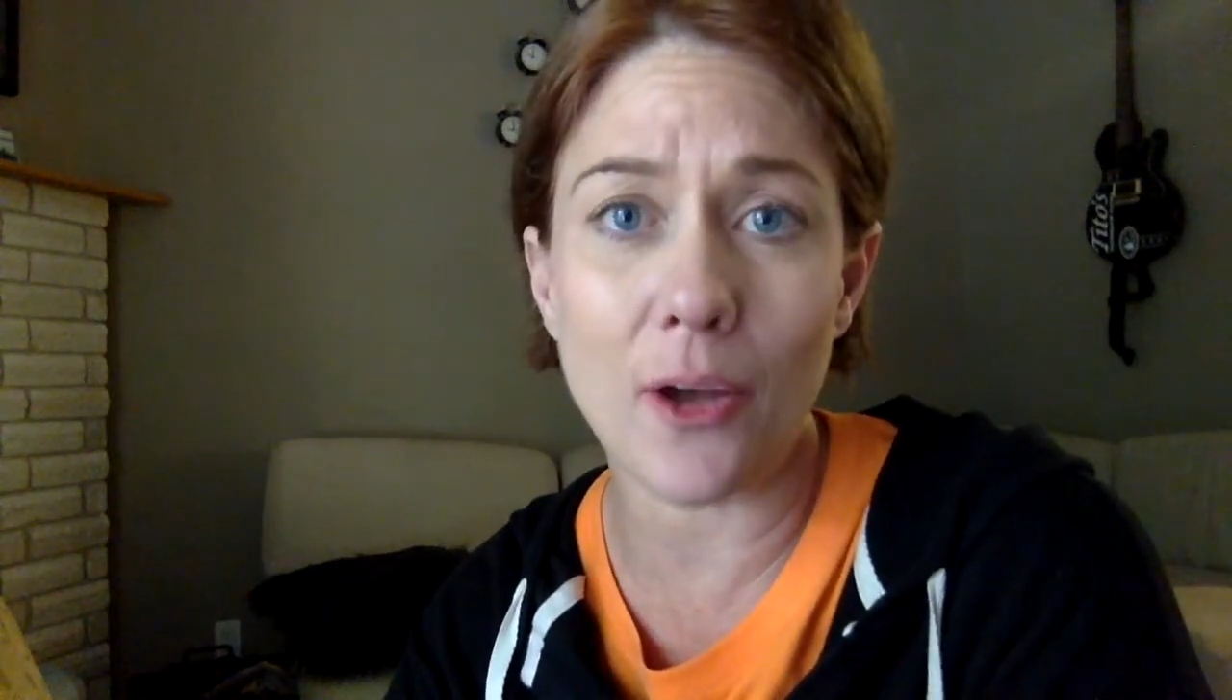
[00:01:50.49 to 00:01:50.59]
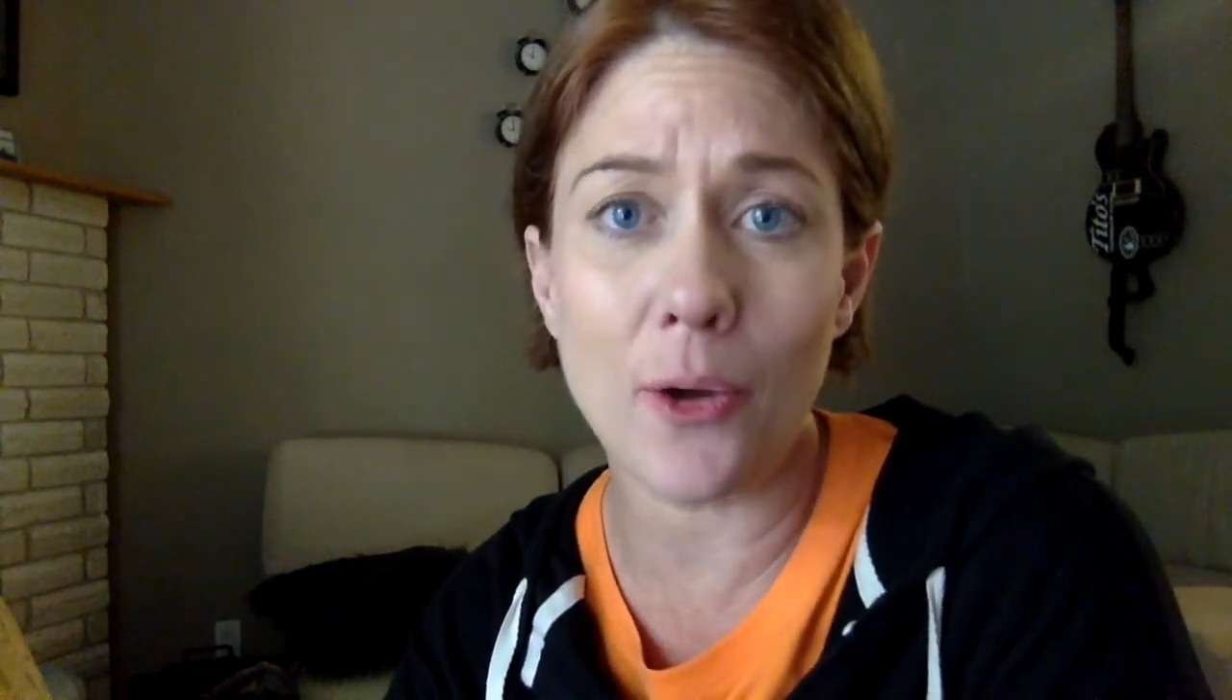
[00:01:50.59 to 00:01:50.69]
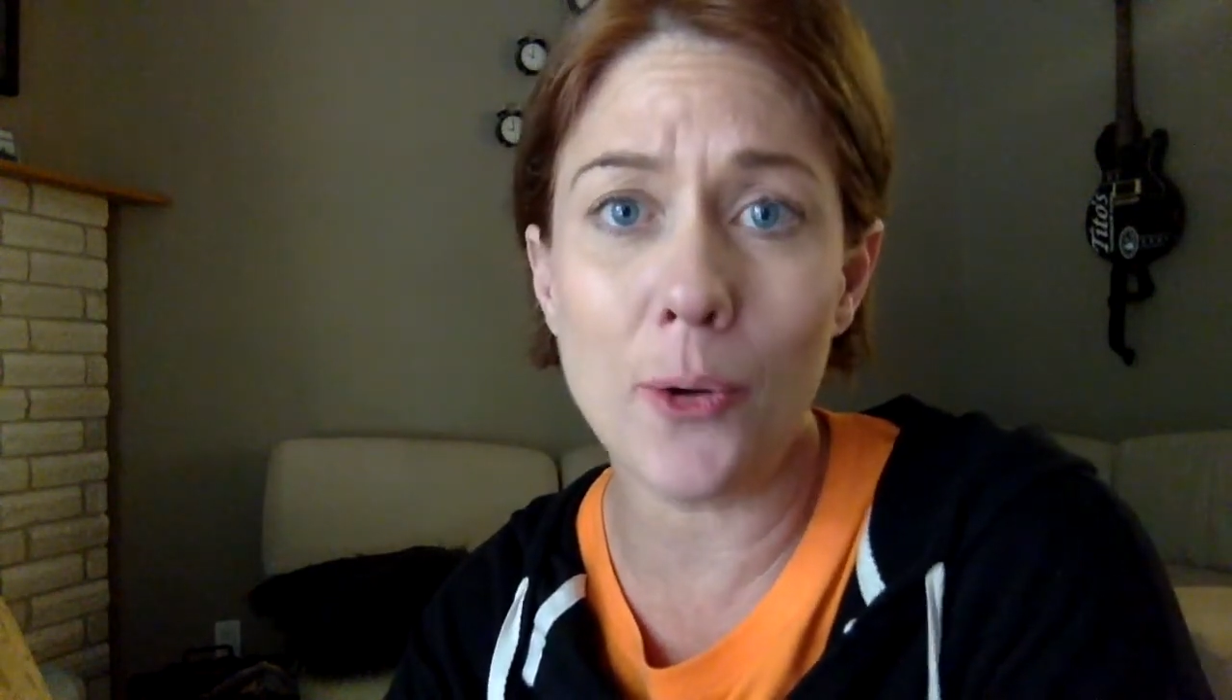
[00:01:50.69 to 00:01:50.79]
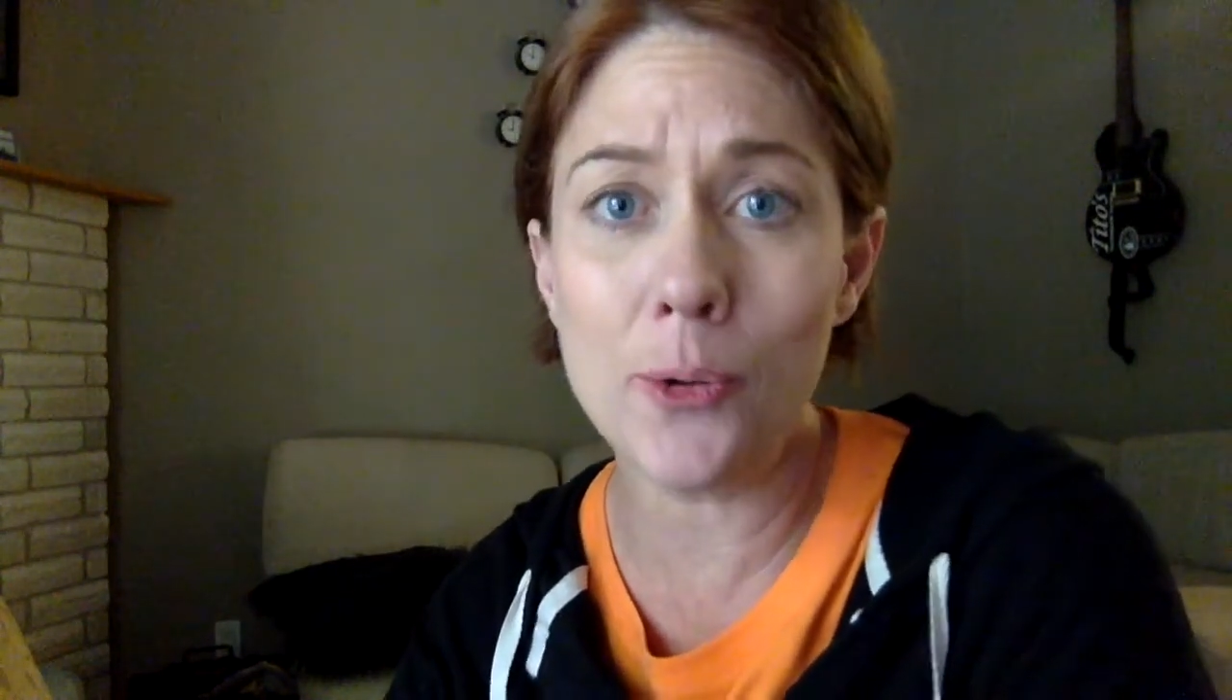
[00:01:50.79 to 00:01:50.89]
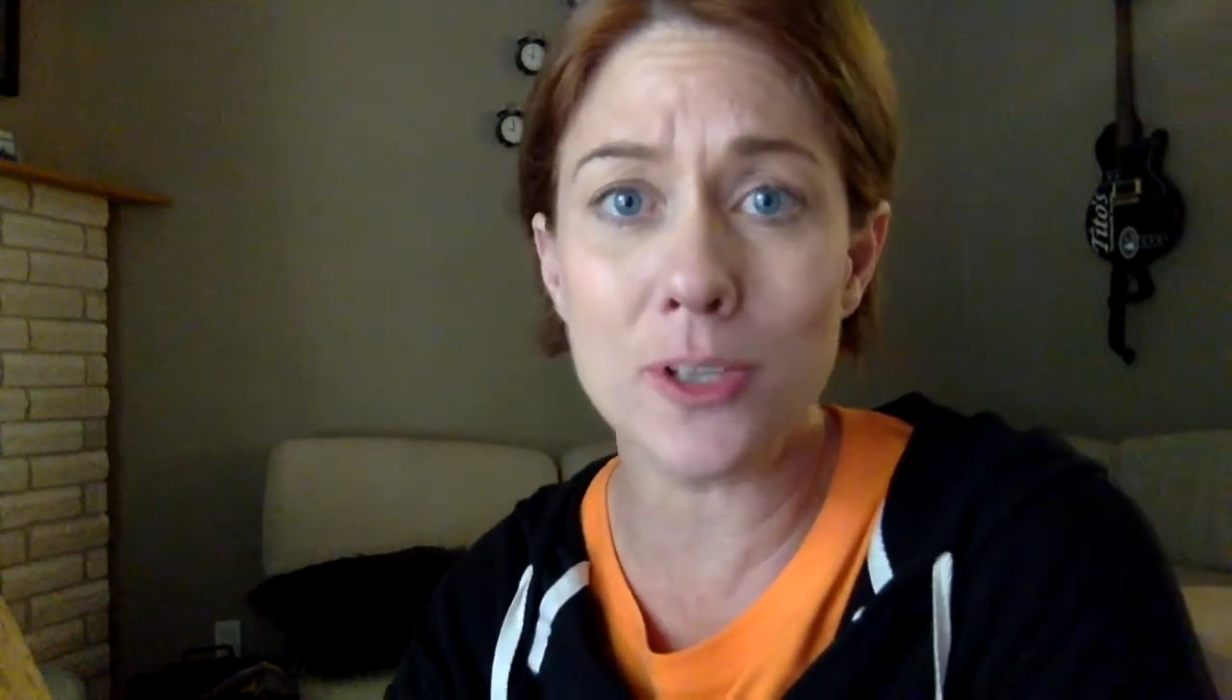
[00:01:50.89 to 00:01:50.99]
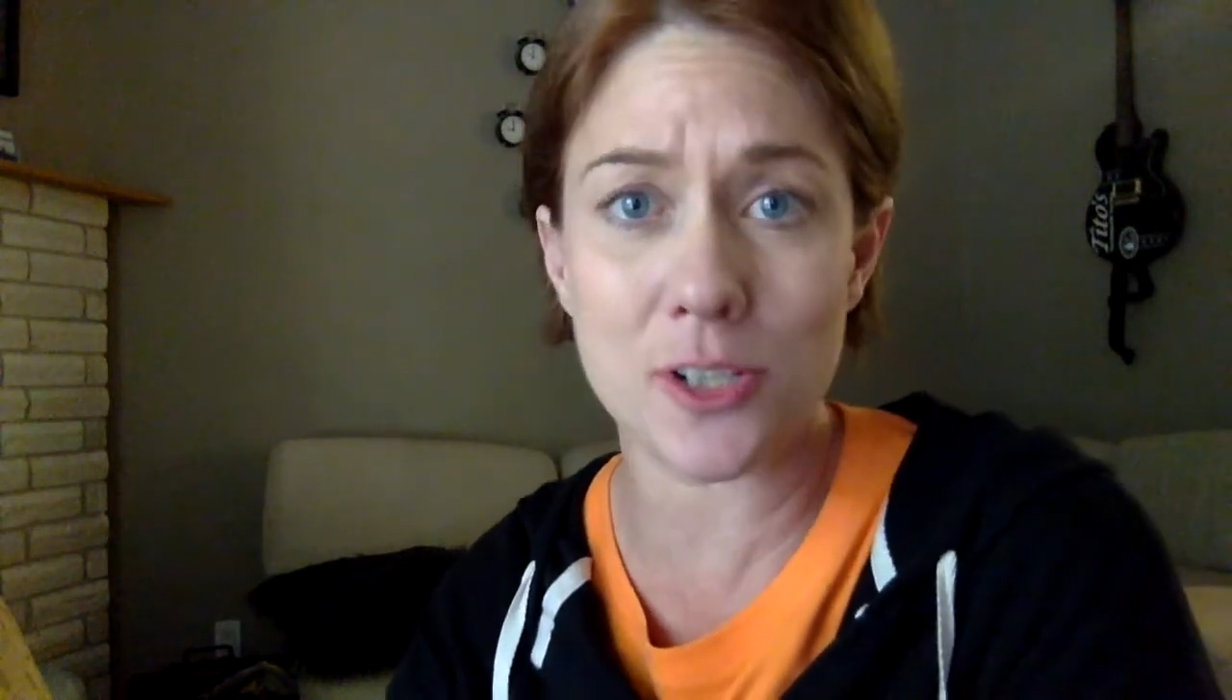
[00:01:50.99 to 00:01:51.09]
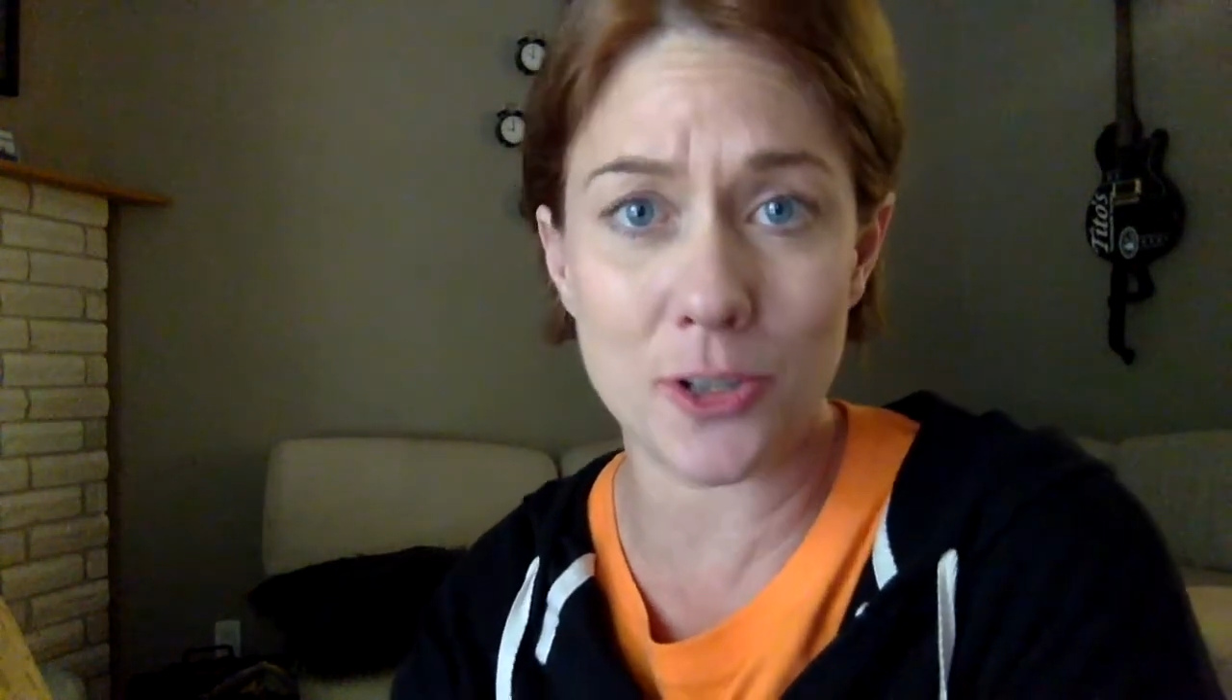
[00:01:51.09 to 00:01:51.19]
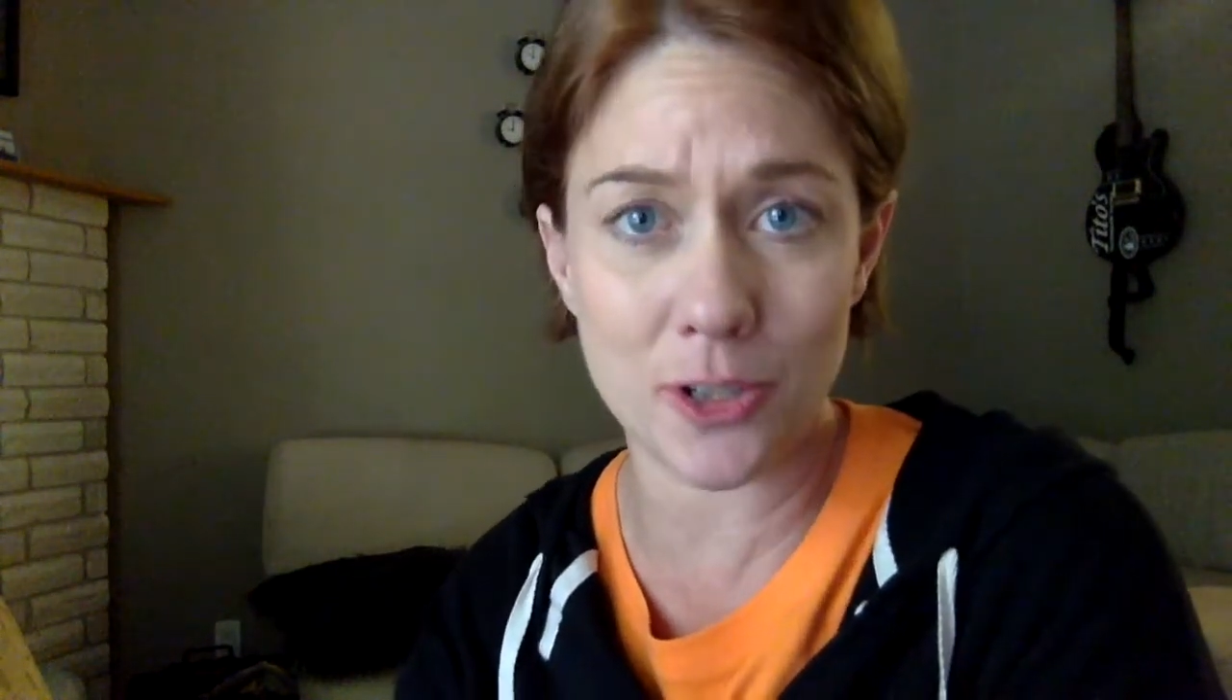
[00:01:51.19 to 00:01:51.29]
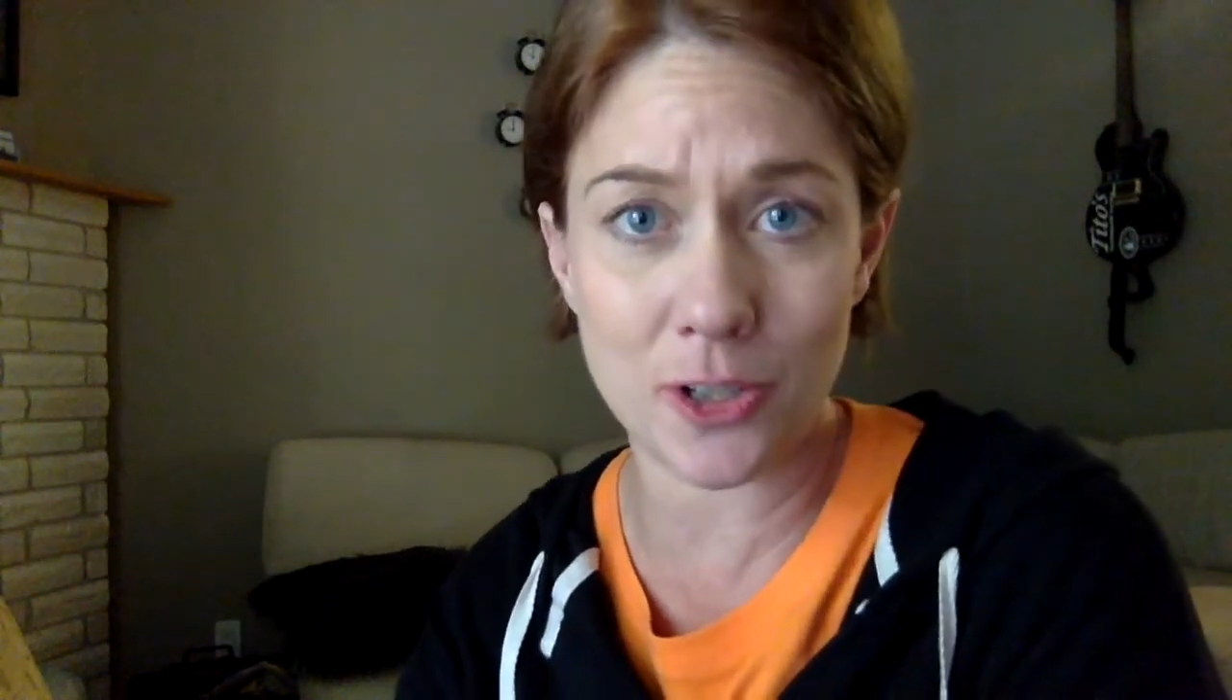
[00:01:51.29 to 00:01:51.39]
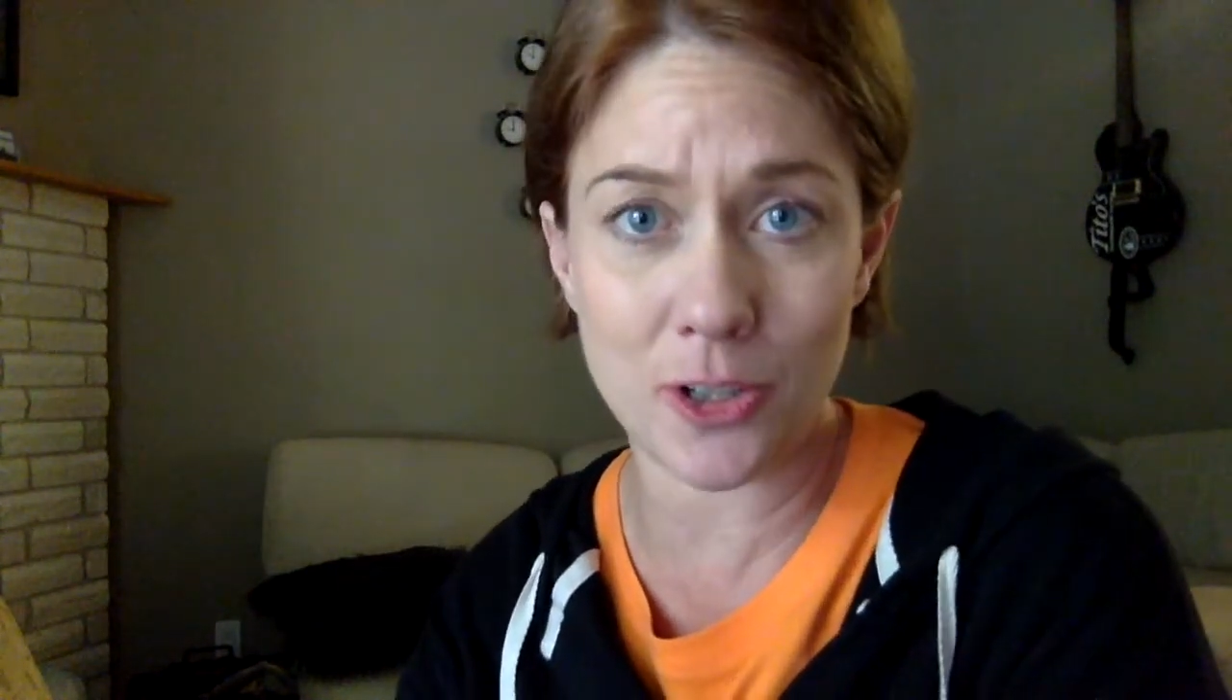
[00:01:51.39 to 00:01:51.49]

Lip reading: who is a good